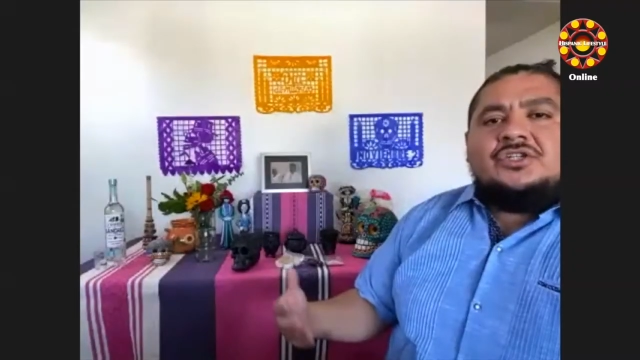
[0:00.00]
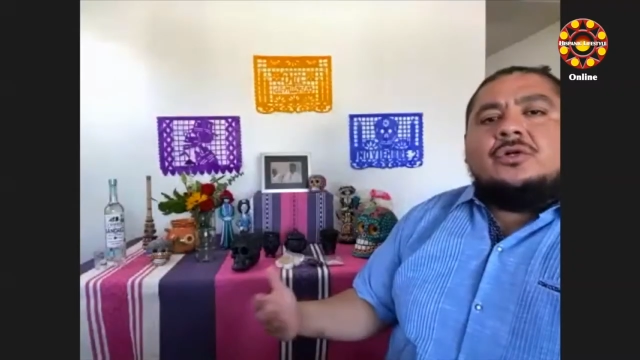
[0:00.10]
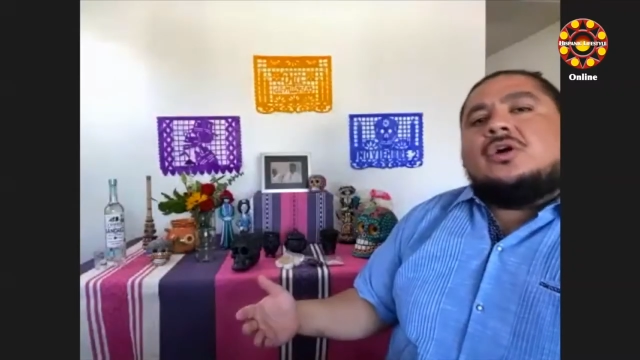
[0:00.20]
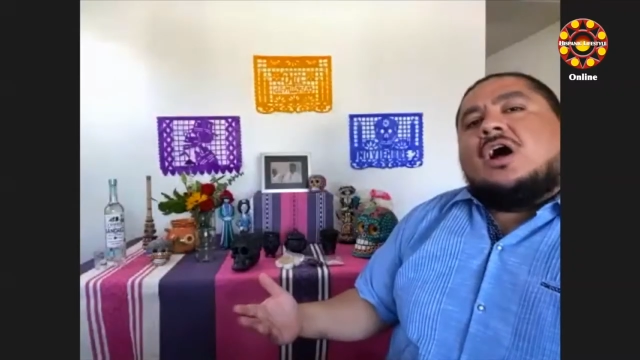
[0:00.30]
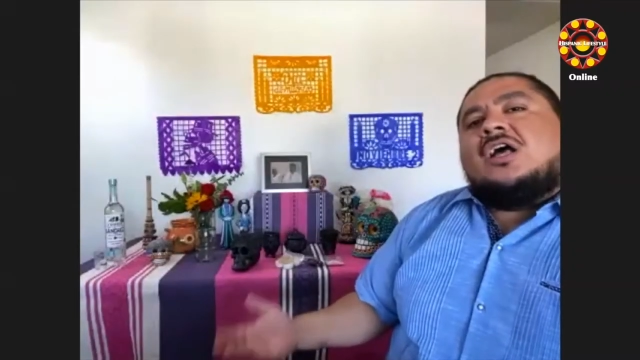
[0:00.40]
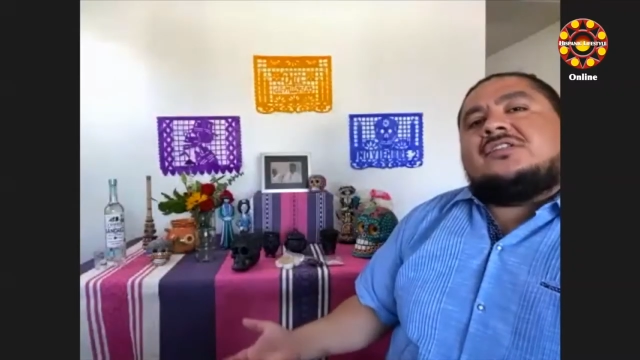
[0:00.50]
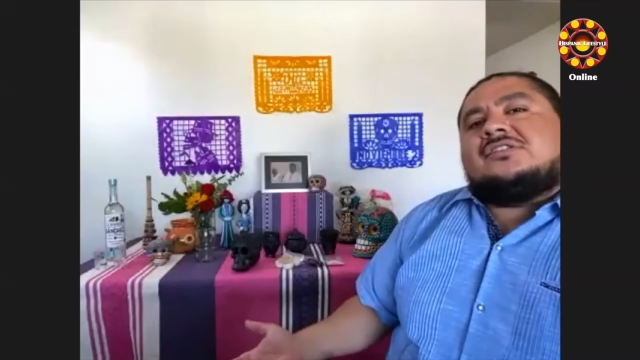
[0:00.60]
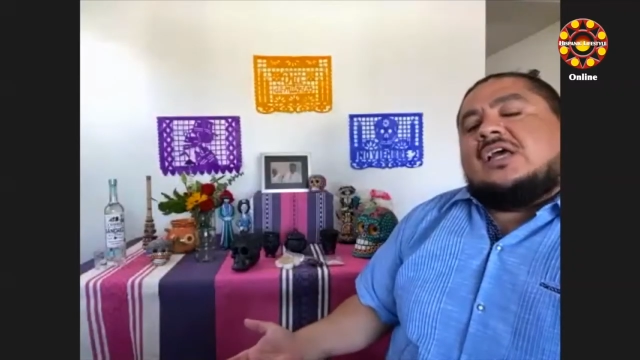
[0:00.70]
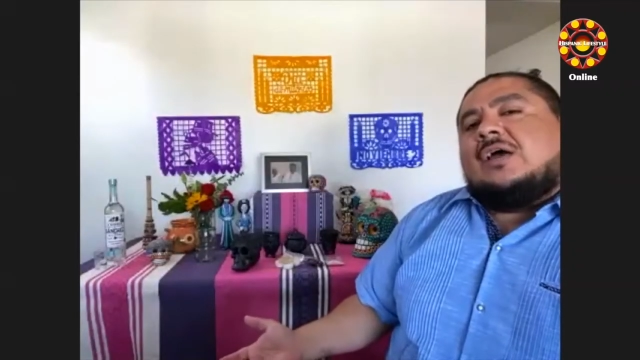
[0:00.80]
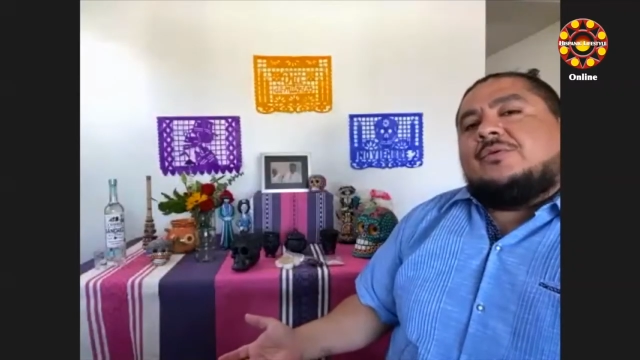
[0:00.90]
cost
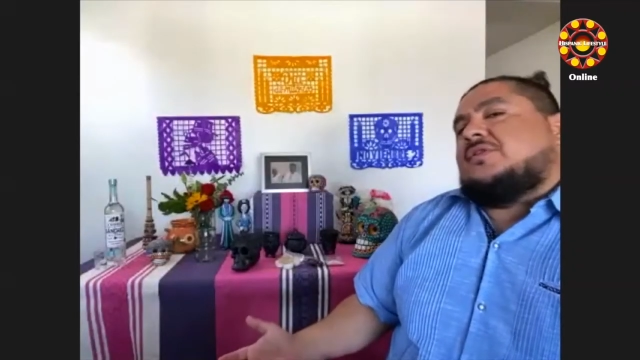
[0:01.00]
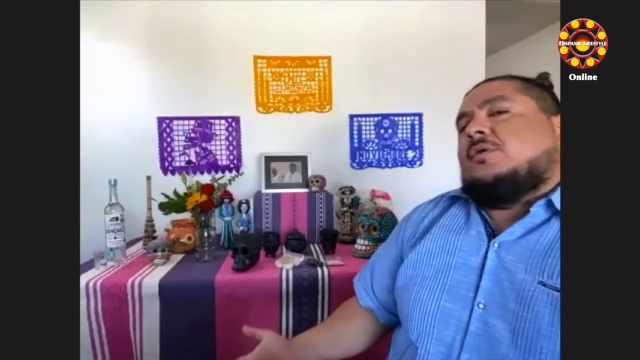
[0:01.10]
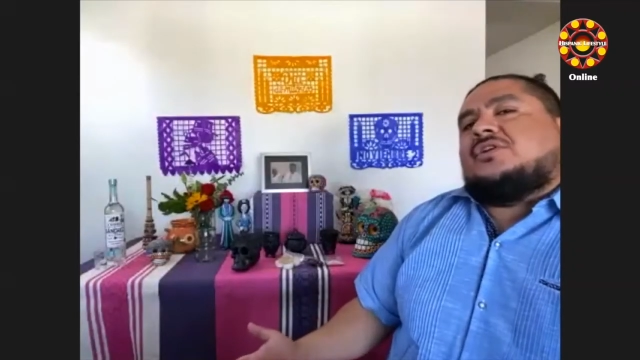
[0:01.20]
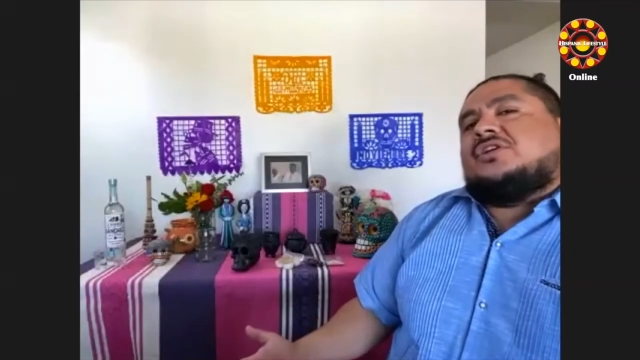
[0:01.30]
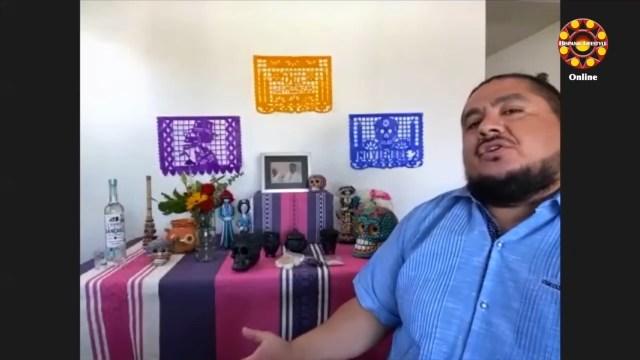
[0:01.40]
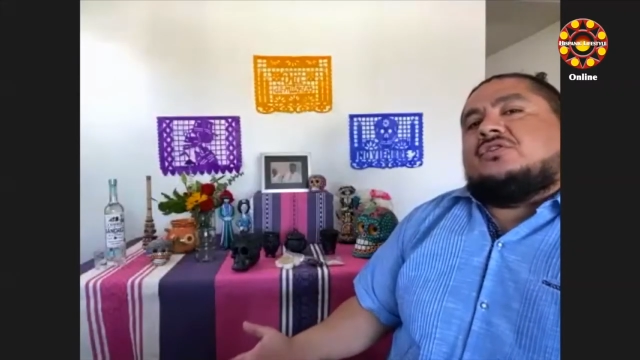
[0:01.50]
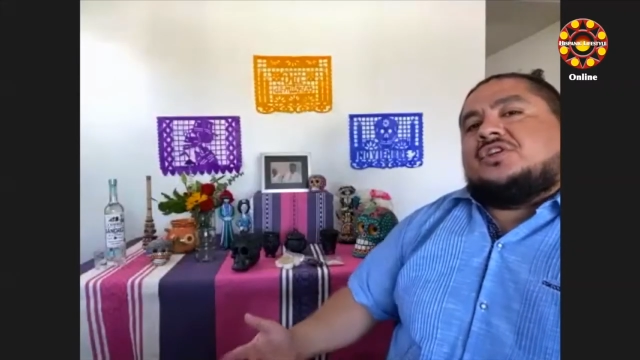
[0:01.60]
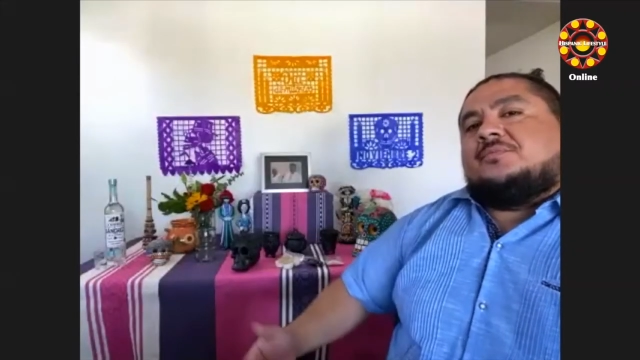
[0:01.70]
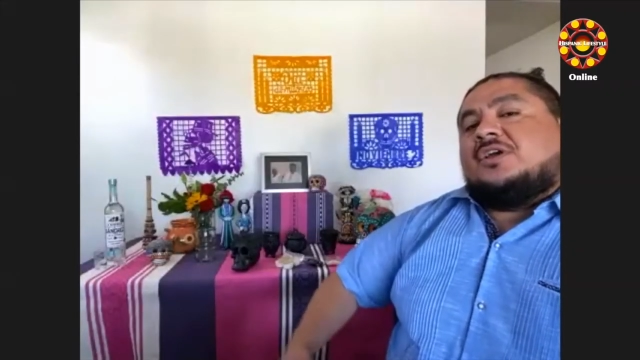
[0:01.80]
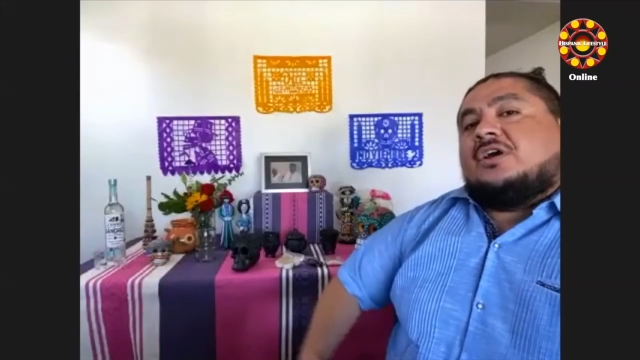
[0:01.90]
uh, with no additional
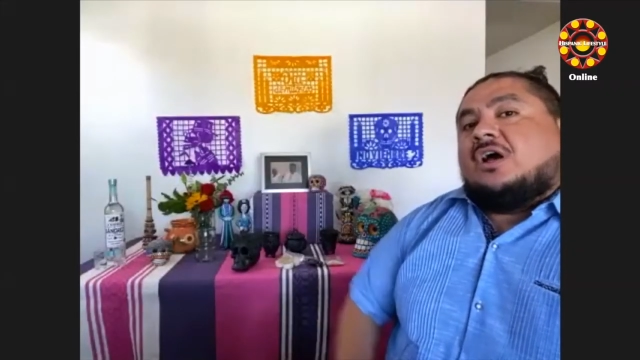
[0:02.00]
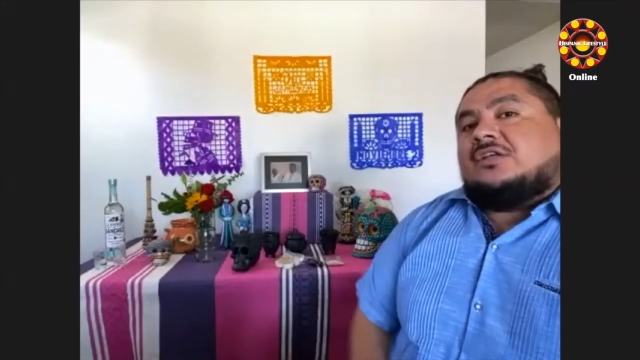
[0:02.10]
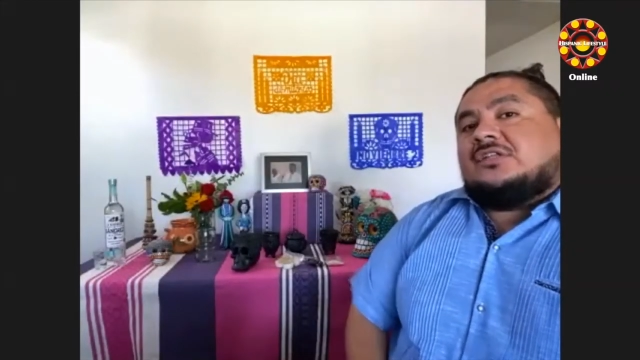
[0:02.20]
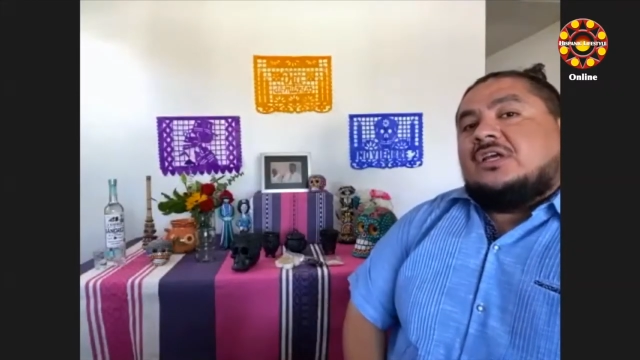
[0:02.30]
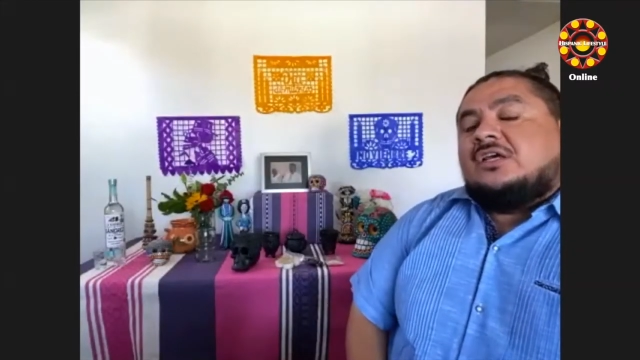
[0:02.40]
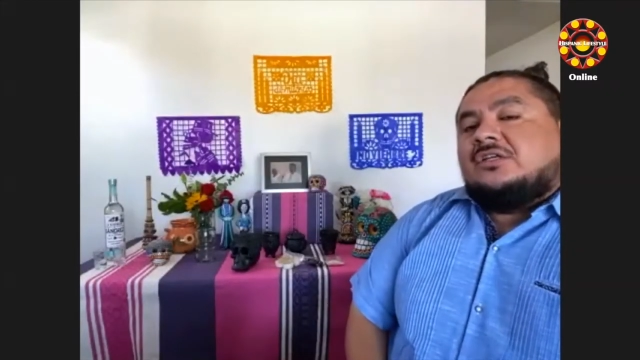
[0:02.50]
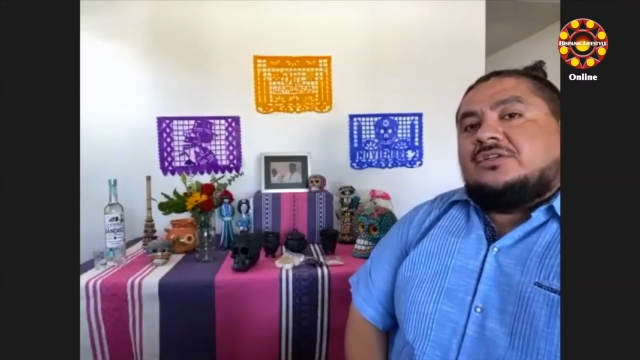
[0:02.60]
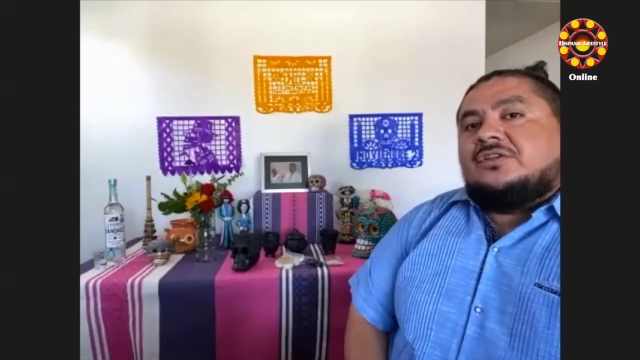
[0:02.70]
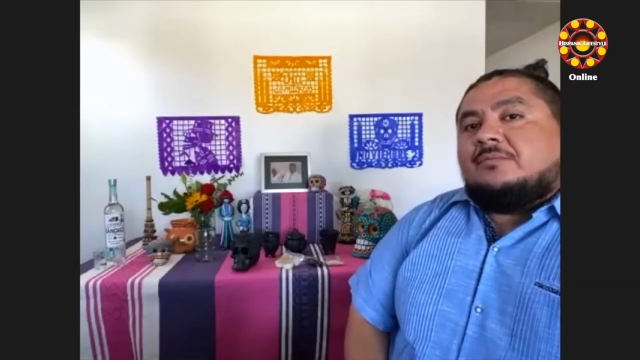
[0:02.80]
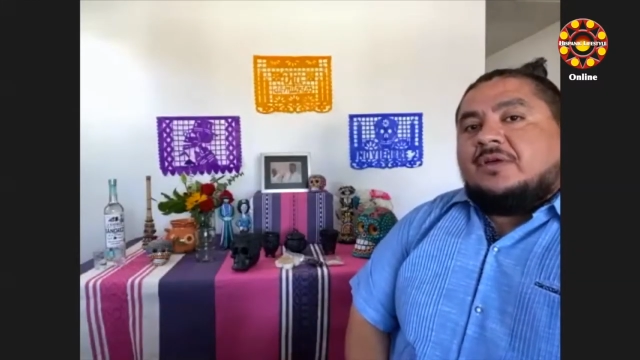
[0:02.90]
shipping cost
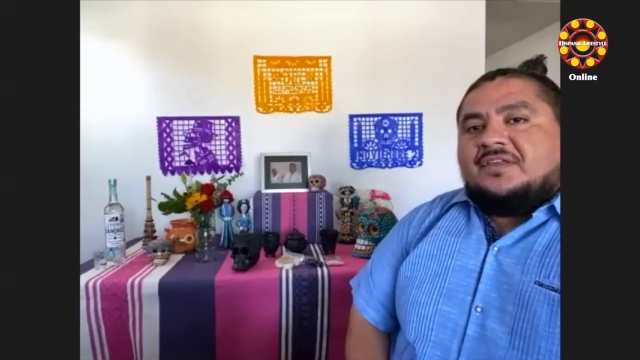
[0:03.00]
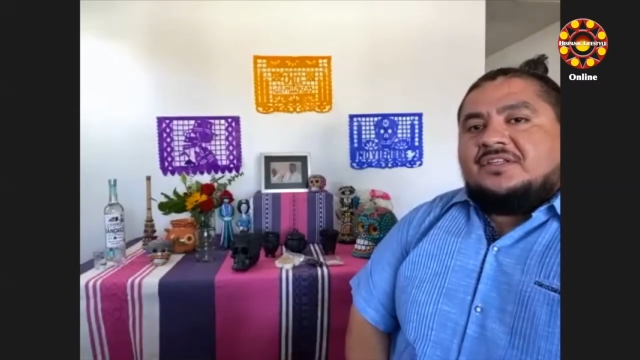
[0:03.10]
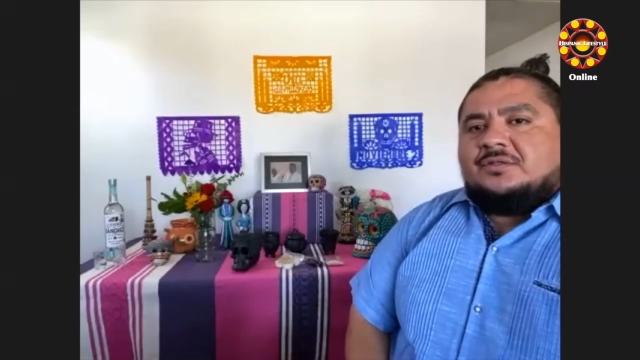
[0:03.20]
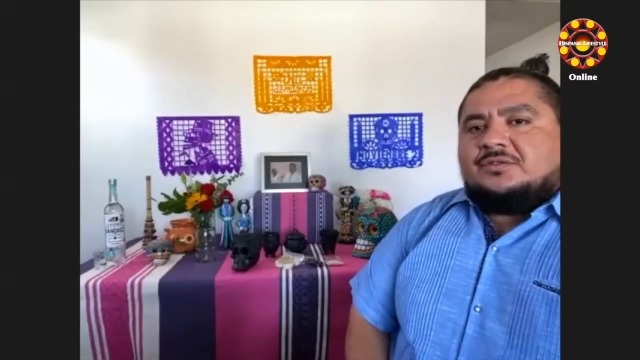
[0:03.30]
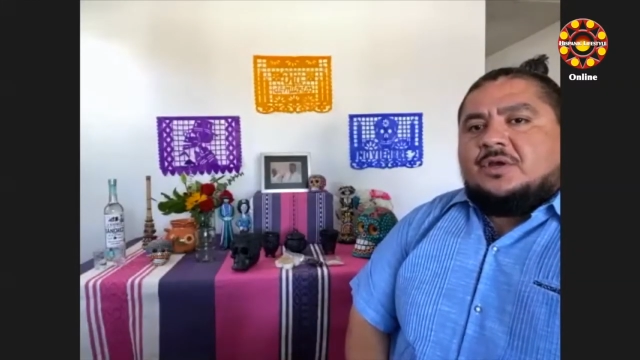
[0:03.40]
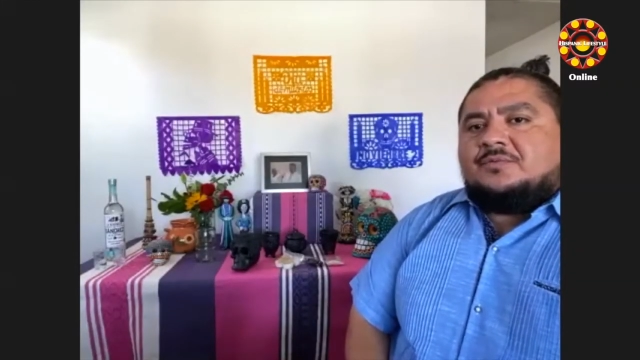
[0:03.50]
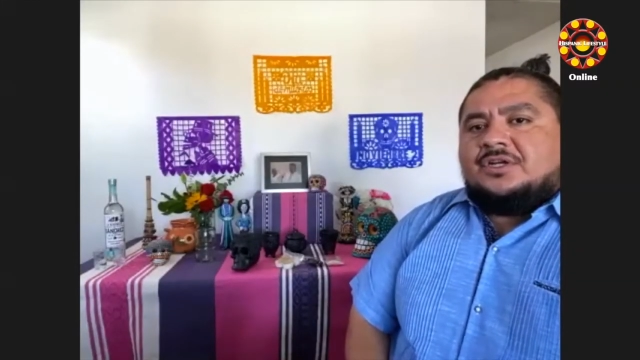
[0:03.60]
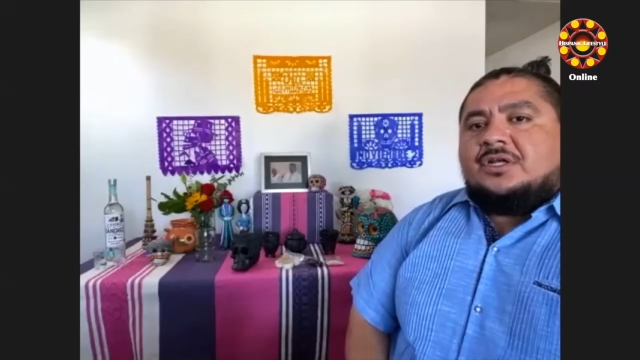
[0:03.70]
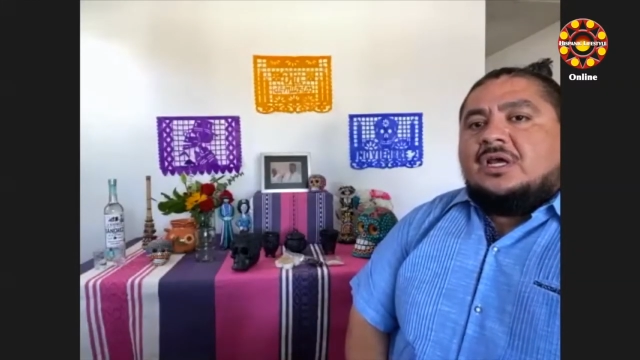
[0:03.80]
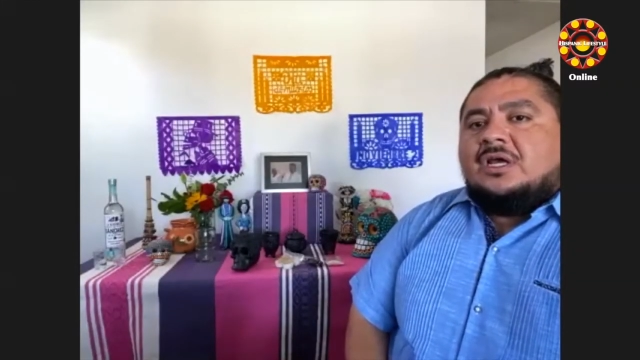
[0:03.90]
to their monthly
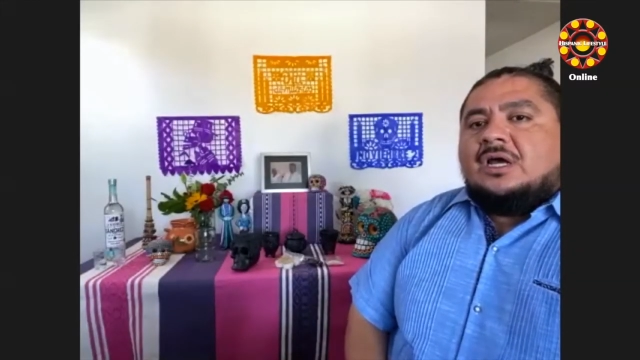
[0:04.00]
subscription.